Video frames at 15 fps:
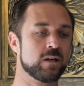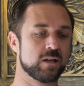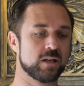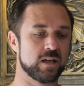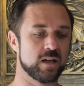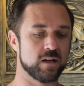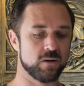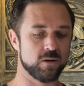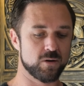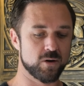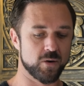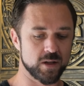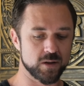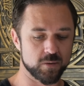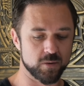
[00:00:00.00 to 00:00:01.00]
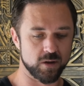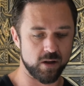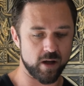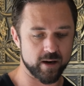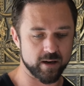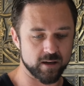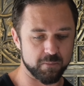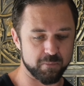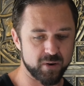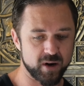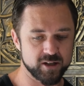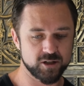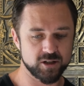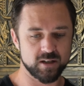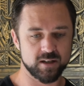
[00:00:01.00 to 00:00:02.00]
going through a lot of
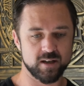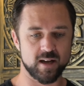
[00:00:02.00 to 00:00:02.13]
depression.